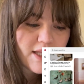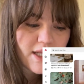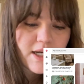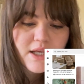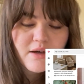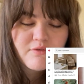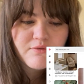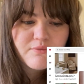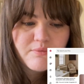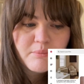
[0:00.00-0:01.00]
then a
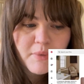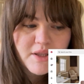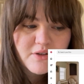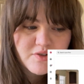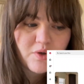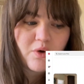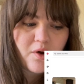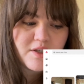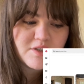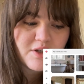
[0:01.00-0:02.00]
month or so ago,
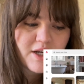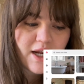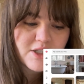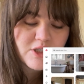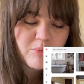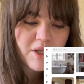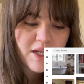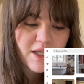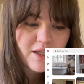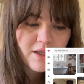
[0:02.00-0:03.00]
I started actually
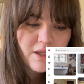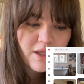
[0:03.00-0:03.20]
pinning